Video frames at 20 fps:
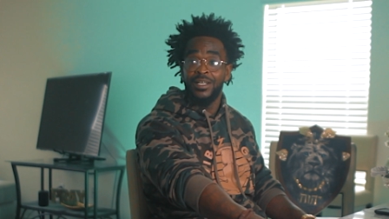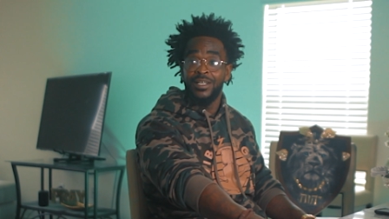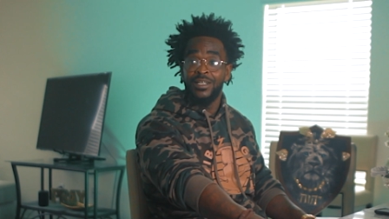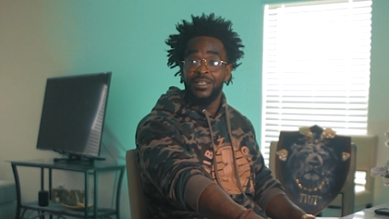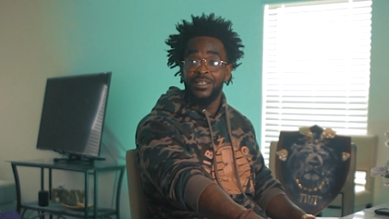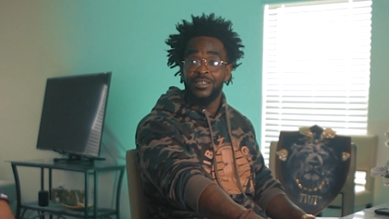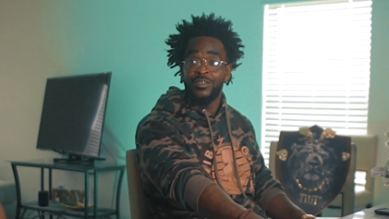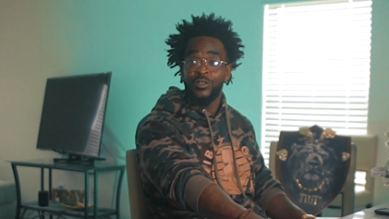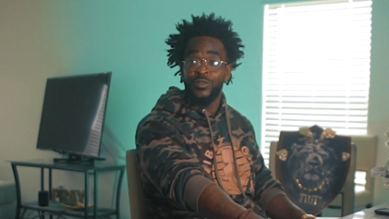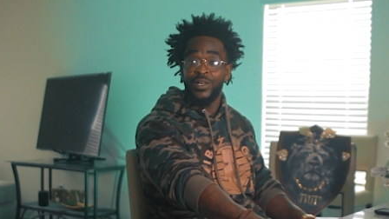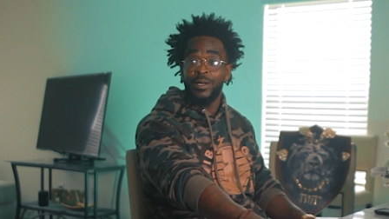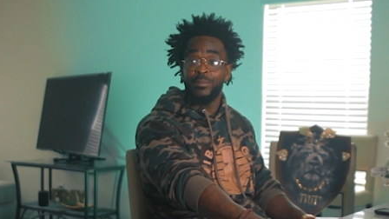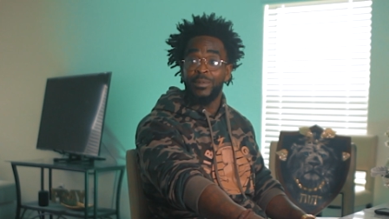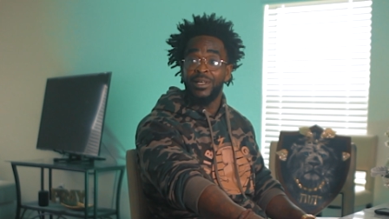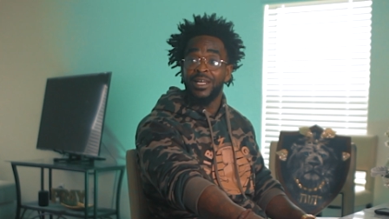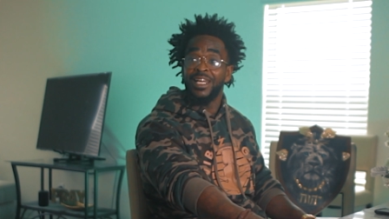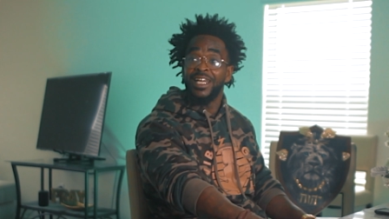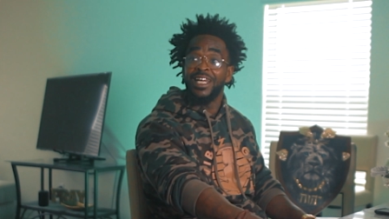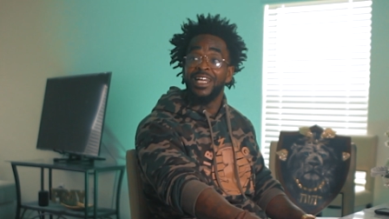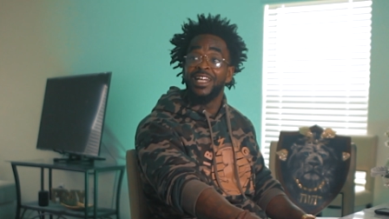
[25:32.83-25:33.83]
Mm. So you got to be
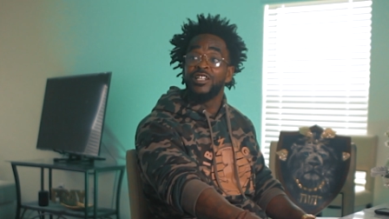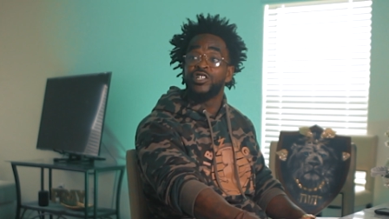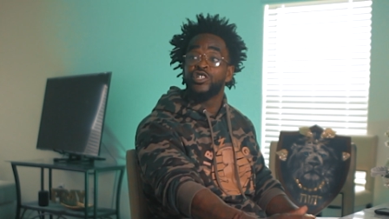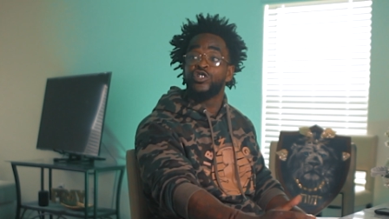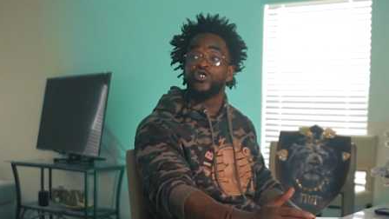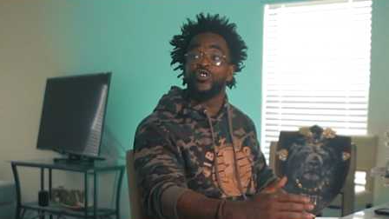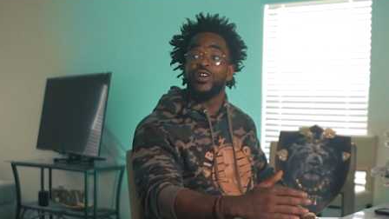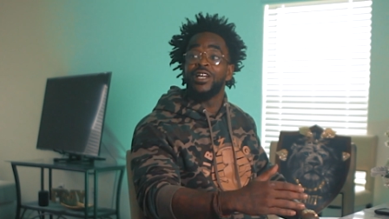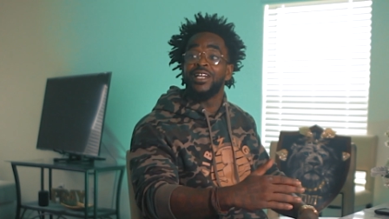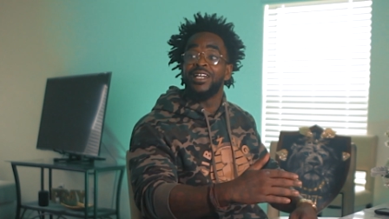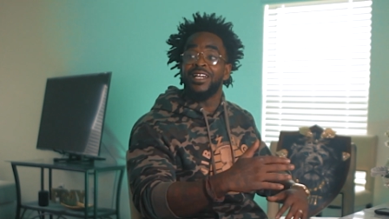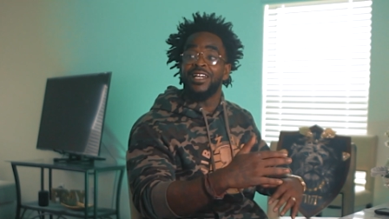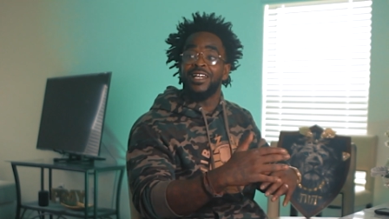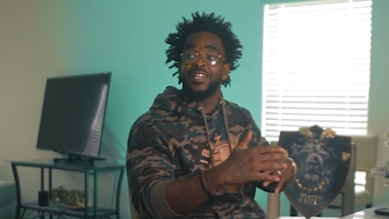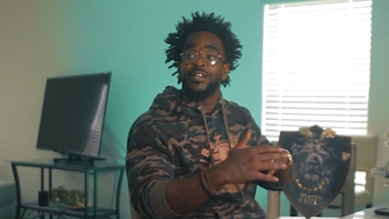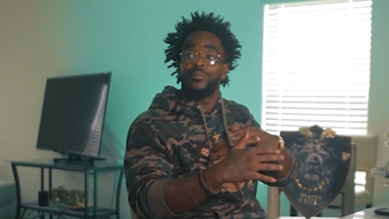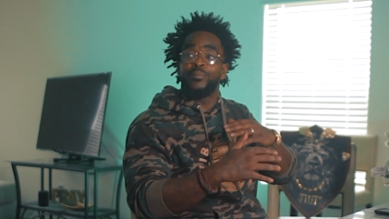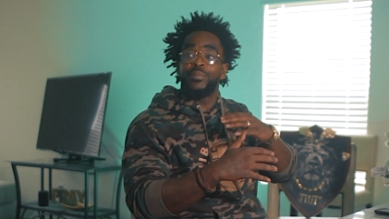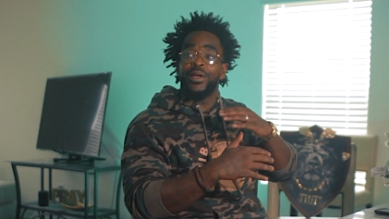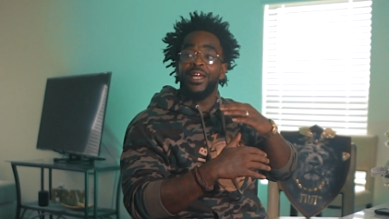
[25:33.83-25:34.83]
able to illustrate
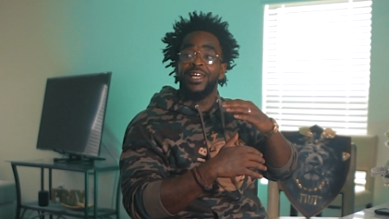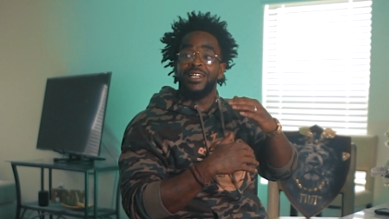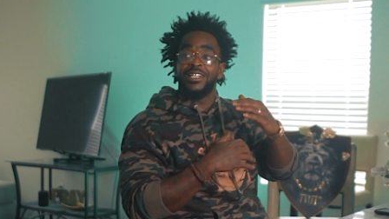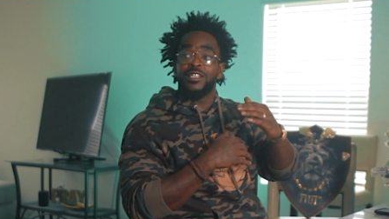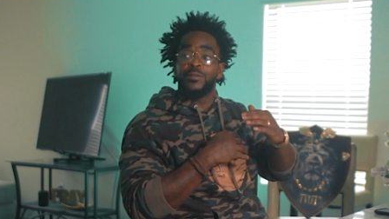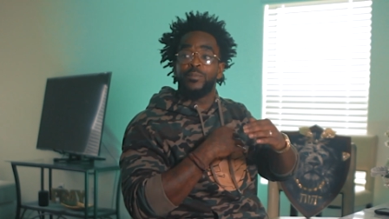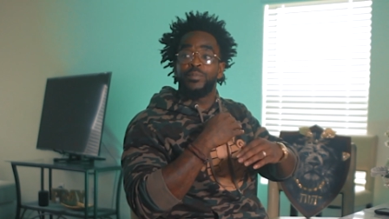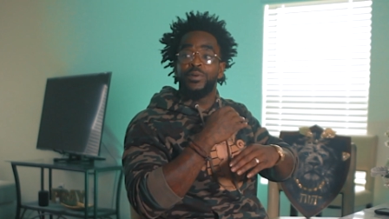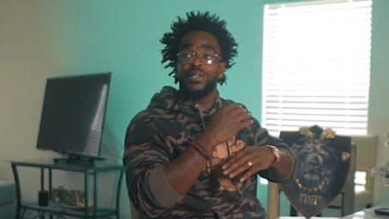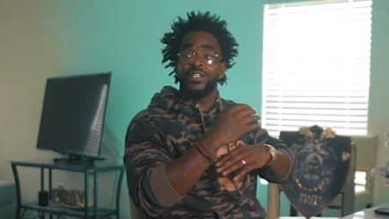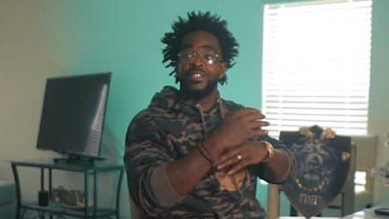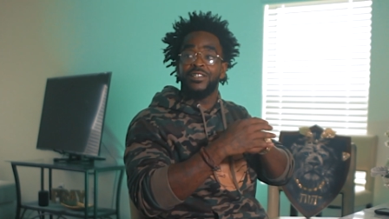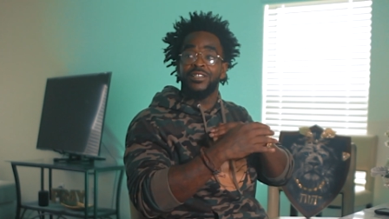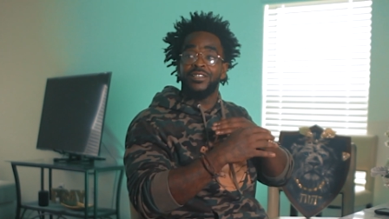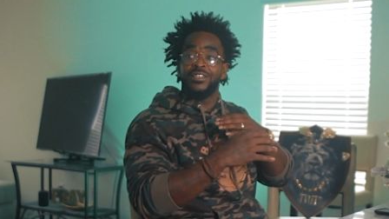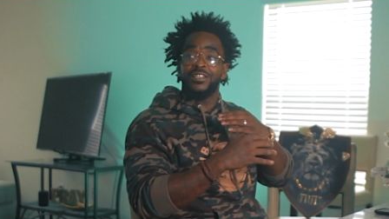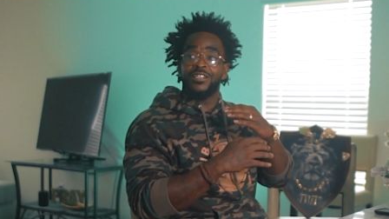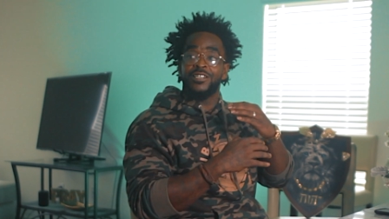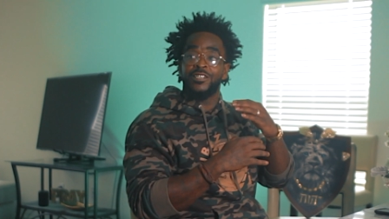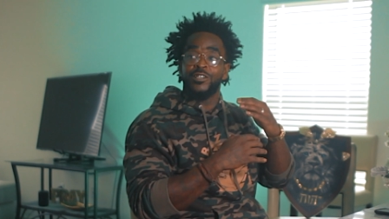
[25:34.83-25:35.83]
and paint this
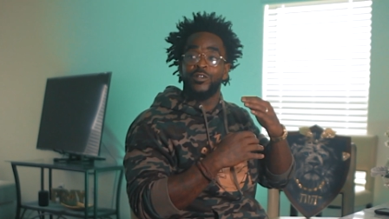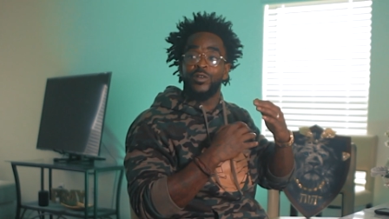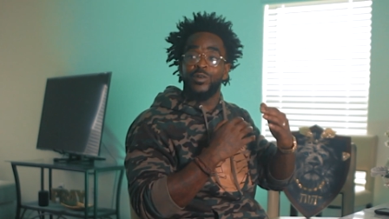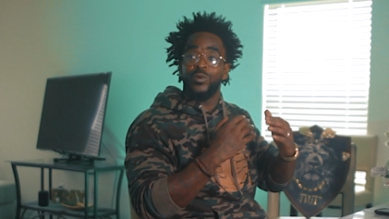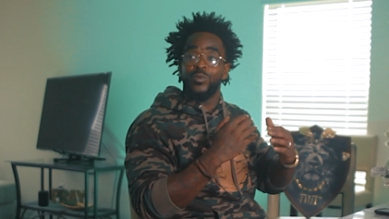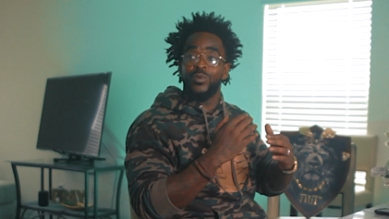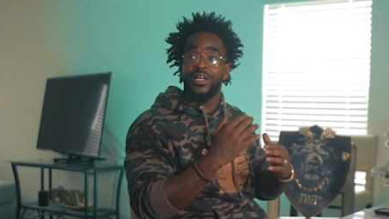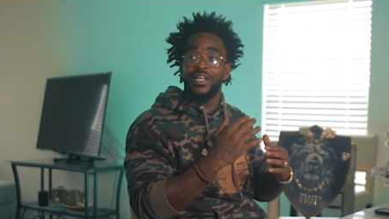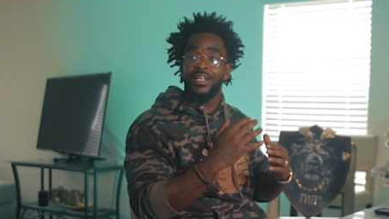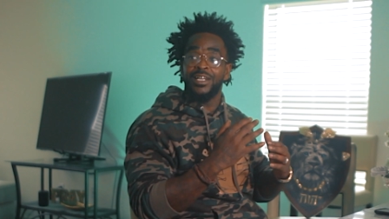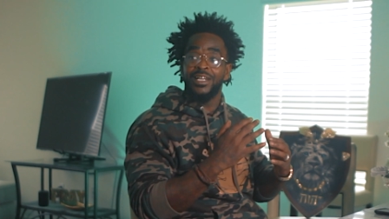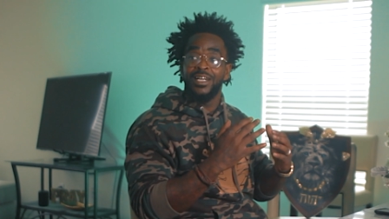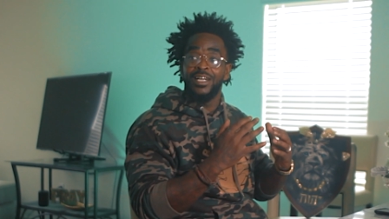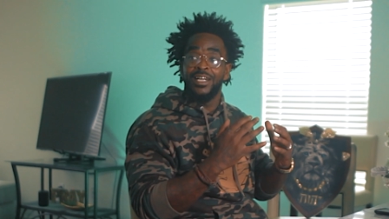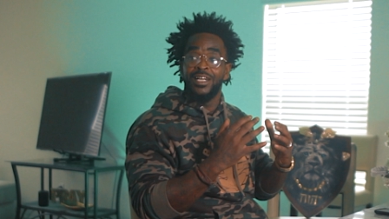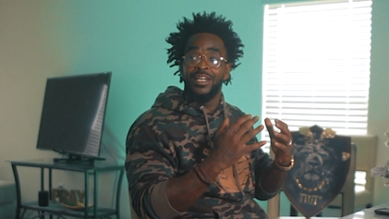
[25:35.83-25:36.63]
picture a certain way